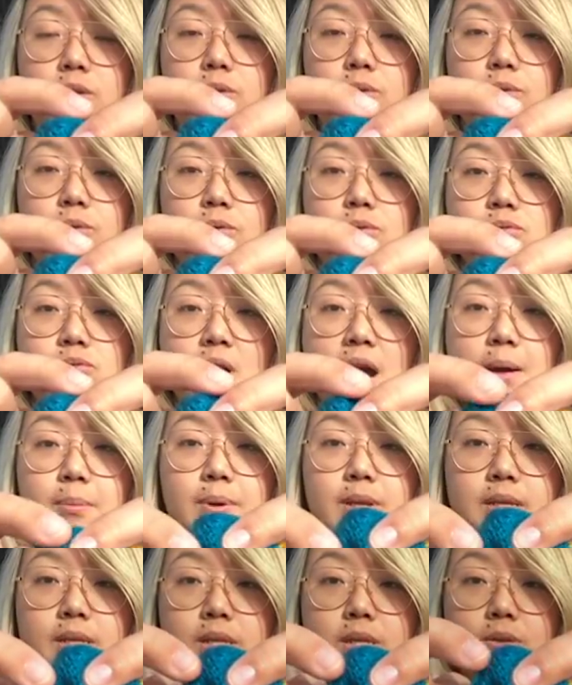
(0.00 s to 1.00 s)
You
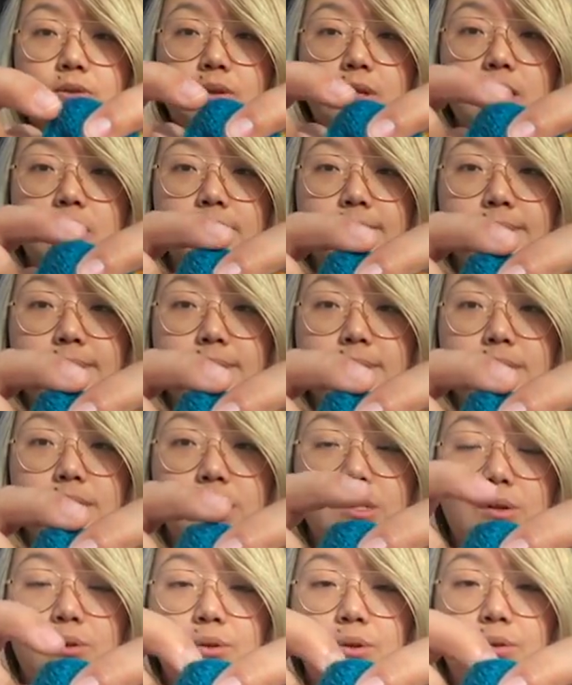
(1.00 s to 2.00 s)
wrap a decrease,
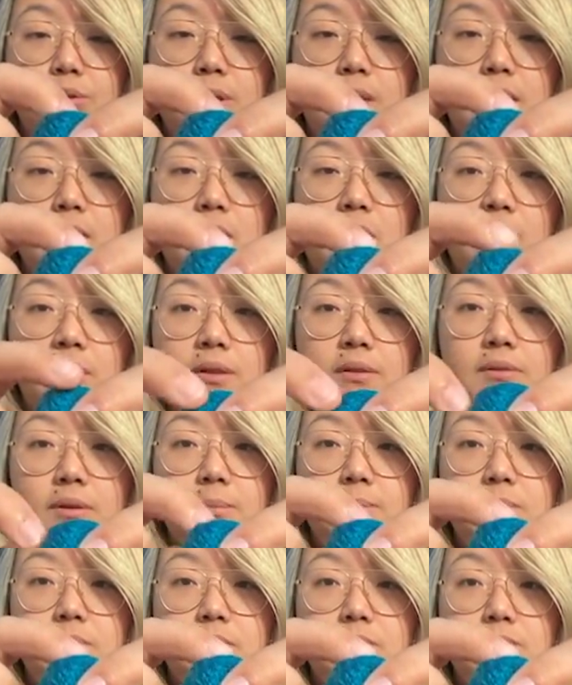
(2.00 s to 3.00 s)
so you knit all of
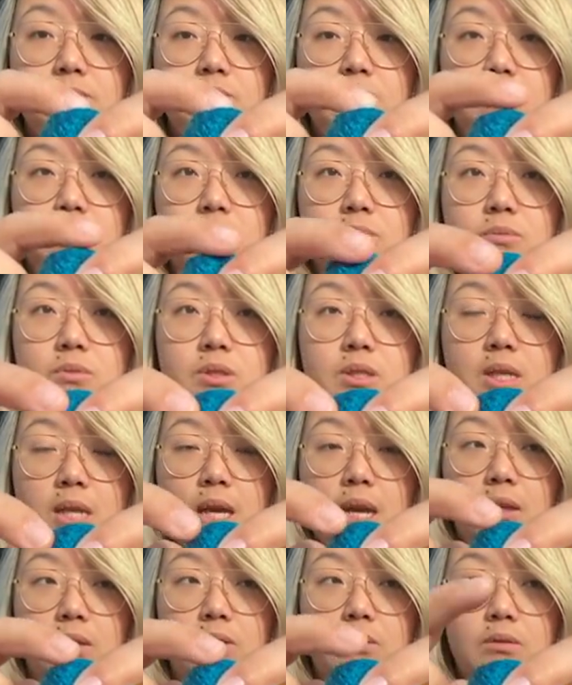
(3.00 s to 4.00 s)
them
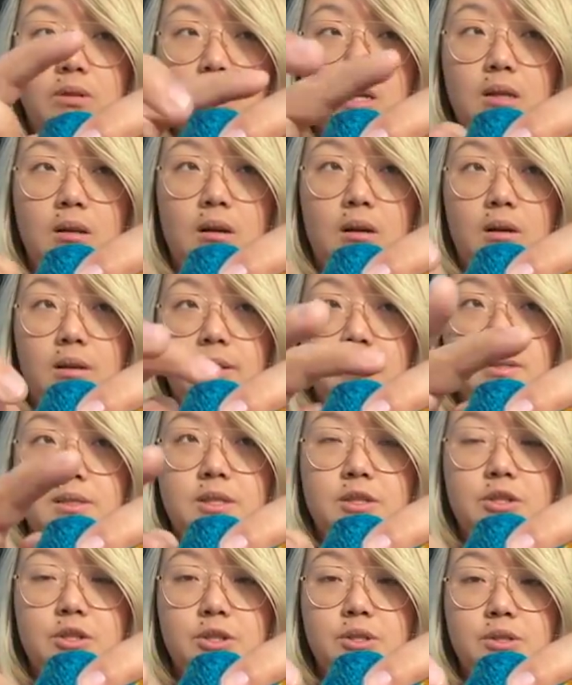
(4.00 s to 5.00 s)
together, knit all the
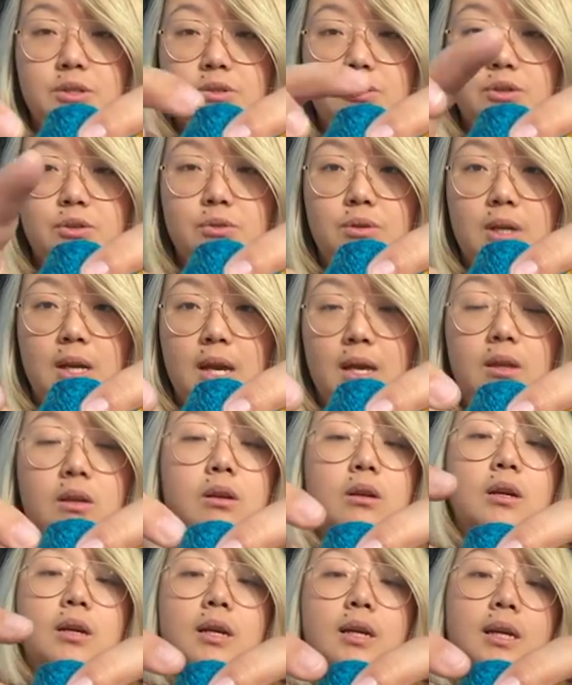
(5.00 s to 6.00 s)
stitches 2
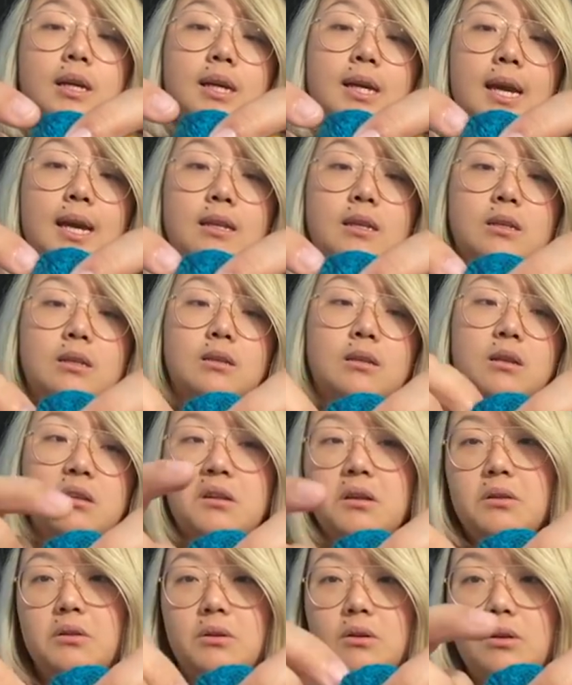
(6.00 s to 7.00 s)
together, and then
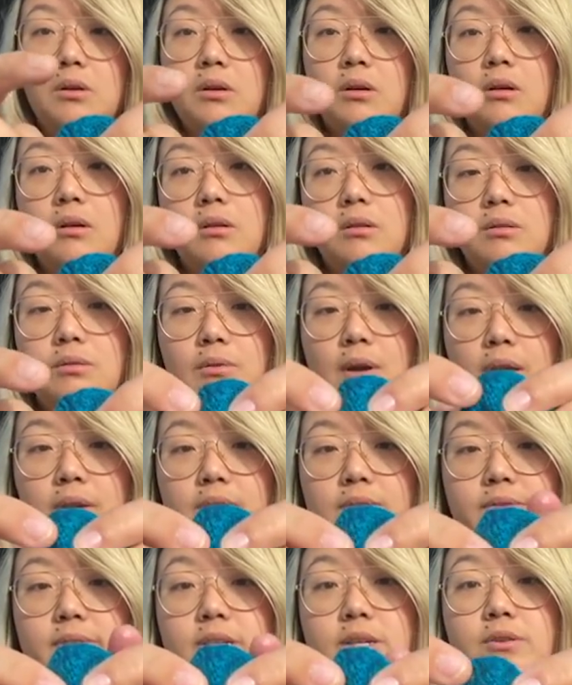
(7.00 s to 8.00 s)
another
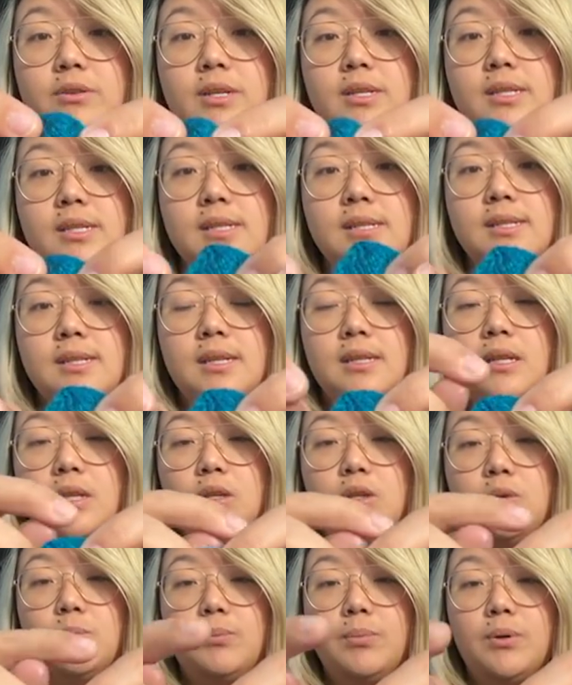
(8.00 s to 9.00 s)
round of decreases, and
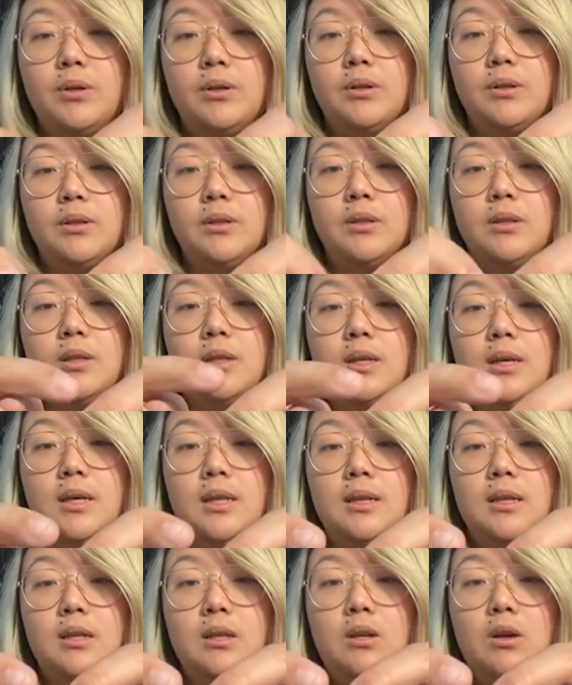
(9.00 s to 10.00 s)
then you pull
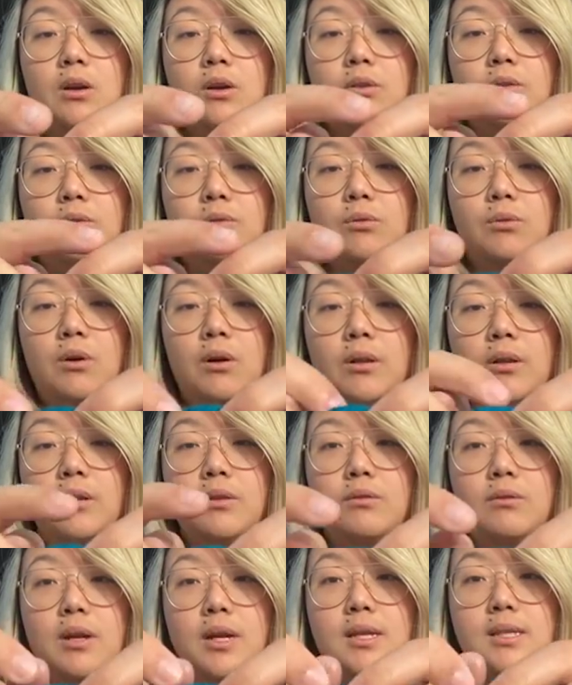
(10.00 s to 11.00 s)
the yarn through all the
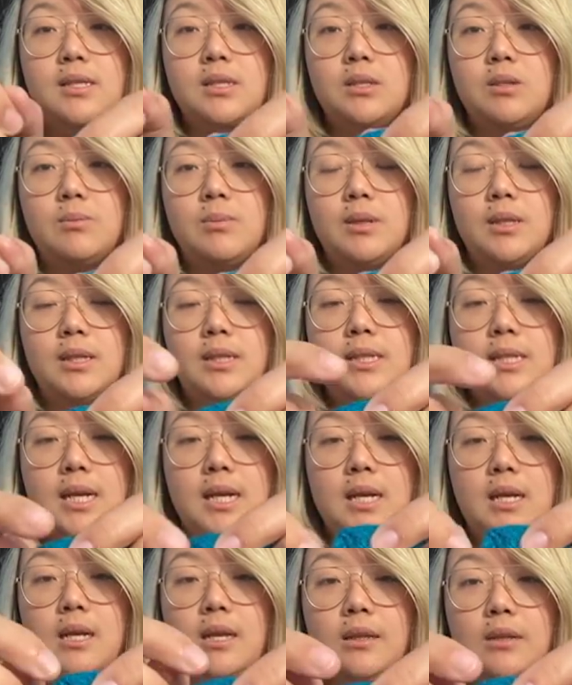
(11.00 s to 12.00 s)
threads and you pull it
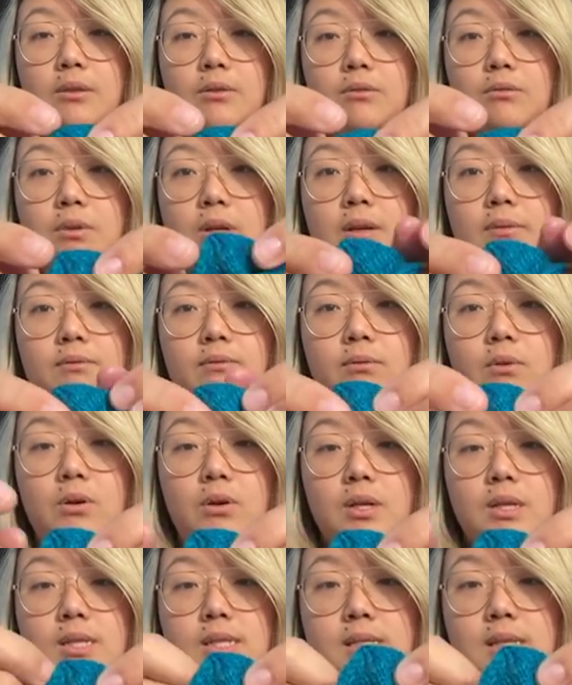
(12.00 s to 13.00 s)
tight and then
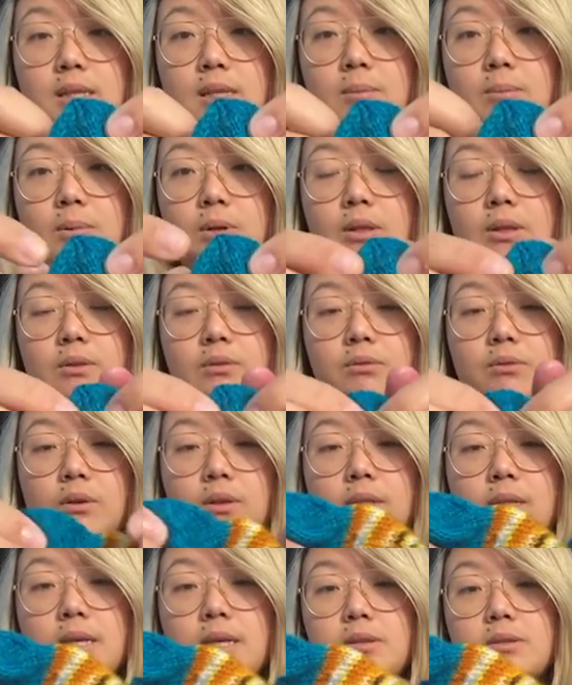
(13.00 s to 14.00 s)
reinforce and then pull it through
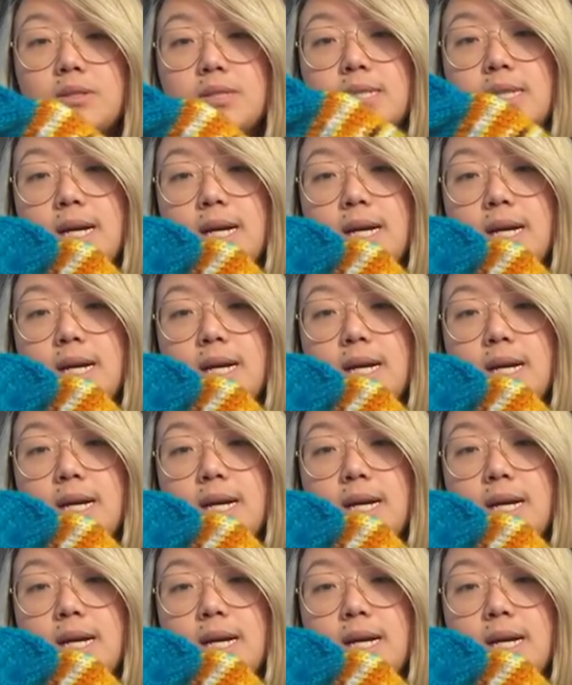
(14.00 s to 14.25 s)
on the other